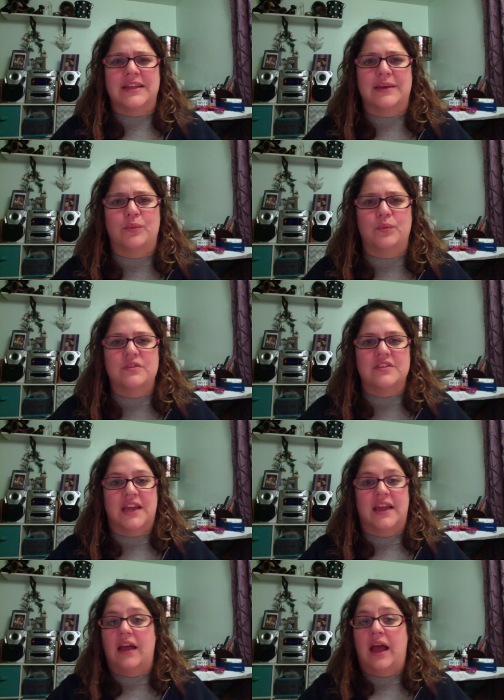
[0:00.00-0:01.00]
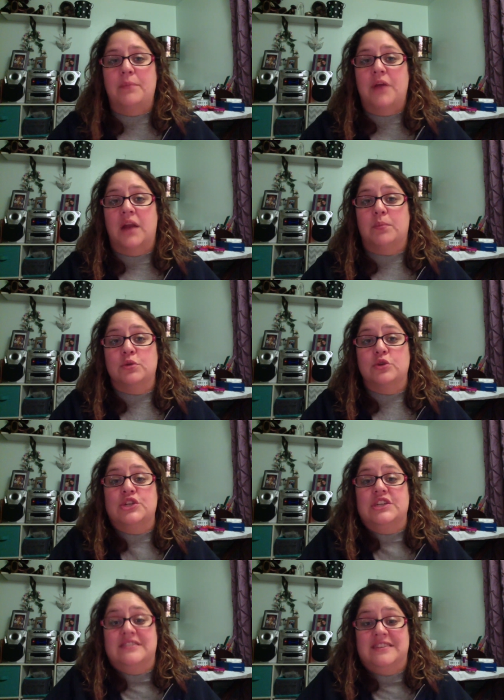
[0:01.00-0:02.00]
Like tonight, I'm not a blue
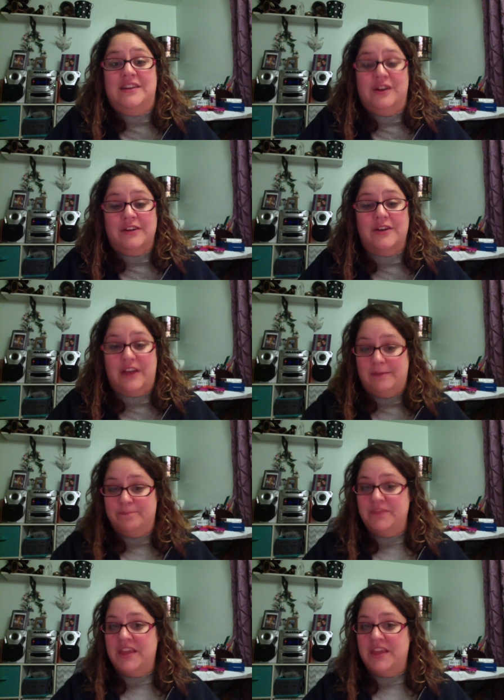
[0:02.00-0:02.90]
cheese eater, okay?